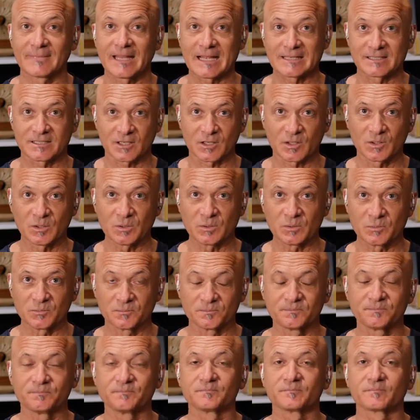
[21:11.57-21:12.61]
that's a clue.
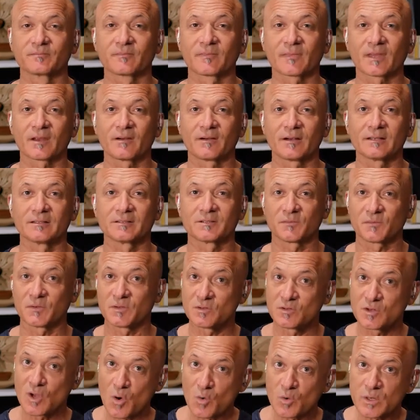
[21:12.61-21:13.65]
All right, so if
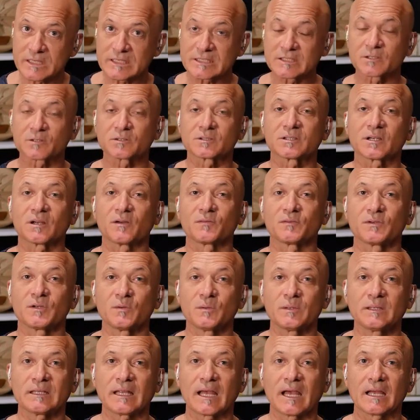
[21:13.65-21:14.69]
you notice yourself
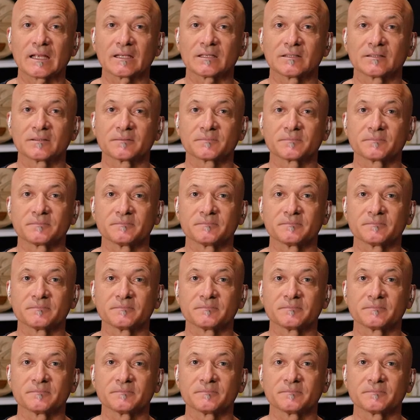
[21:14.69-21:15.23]
doing that,